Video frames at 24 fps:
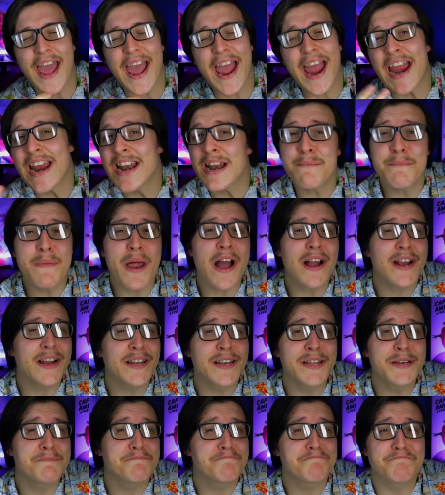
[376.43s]
And I'm not
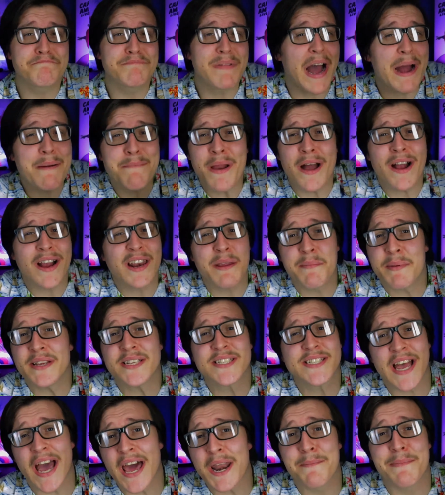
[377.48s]
going to be
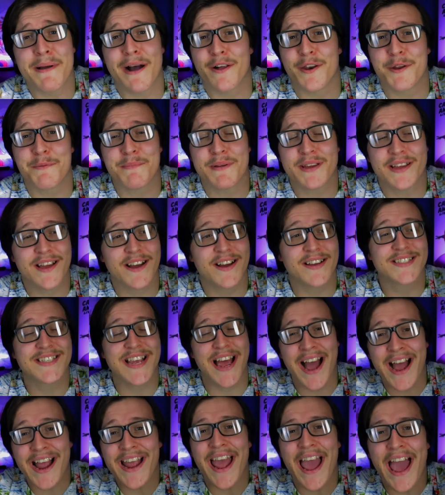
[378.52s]
sad about it, because
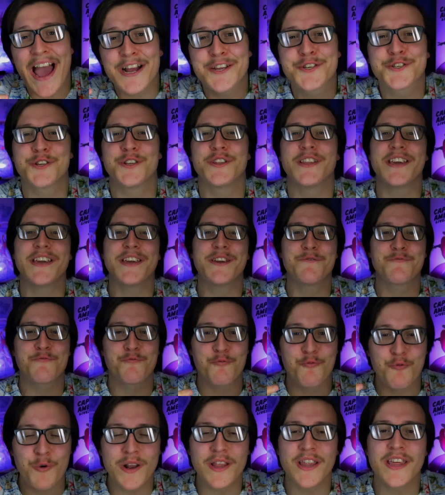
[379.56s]
I actually
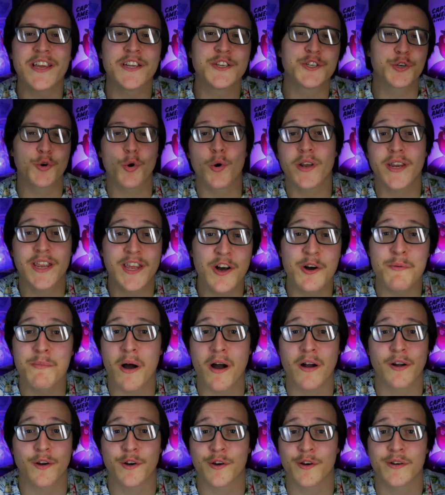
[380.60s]
really enjoyed
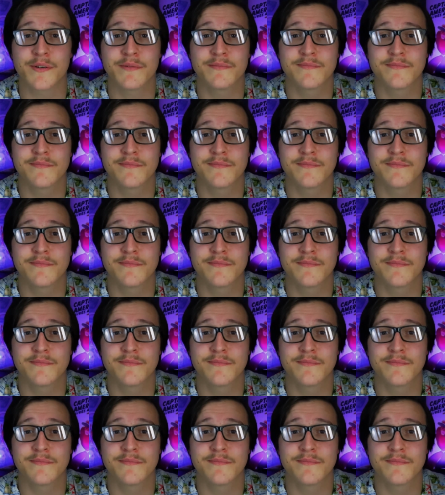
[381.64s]
Killmonger.